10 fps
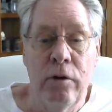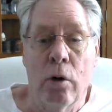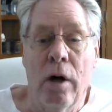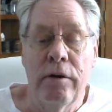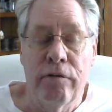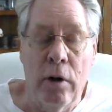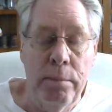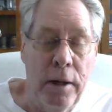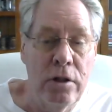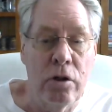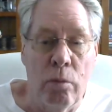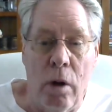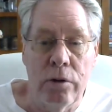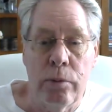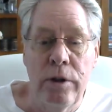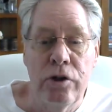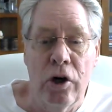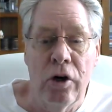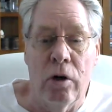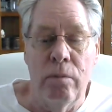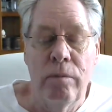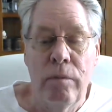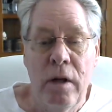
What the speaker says: they're on the front page of the Wall Street Journal.